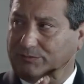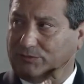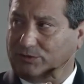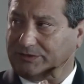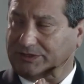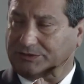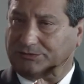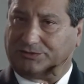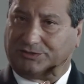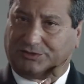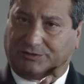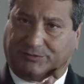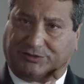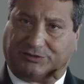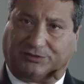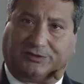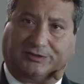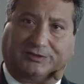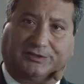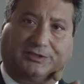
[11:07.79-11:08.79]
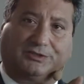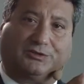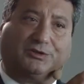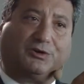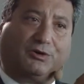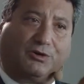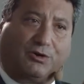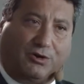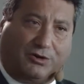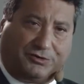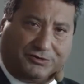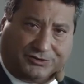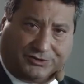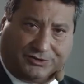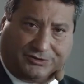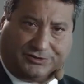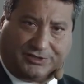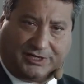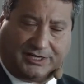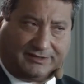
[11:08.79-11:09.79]
Malta Tourism Authority to
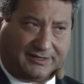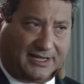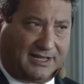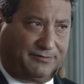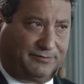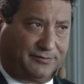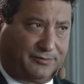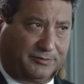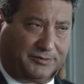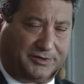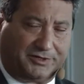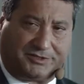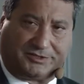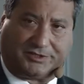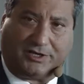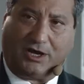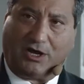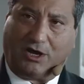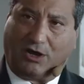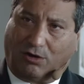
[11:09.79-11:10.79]
concentrate and focus